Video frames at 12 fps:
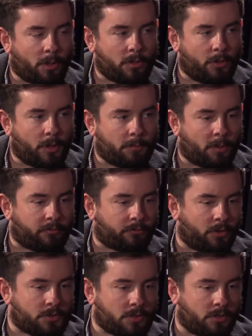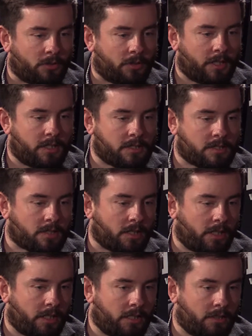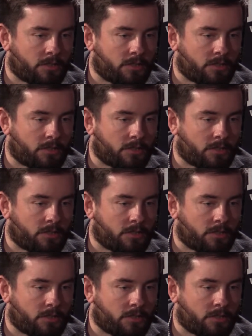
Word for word: Polaroid Blipfoto is a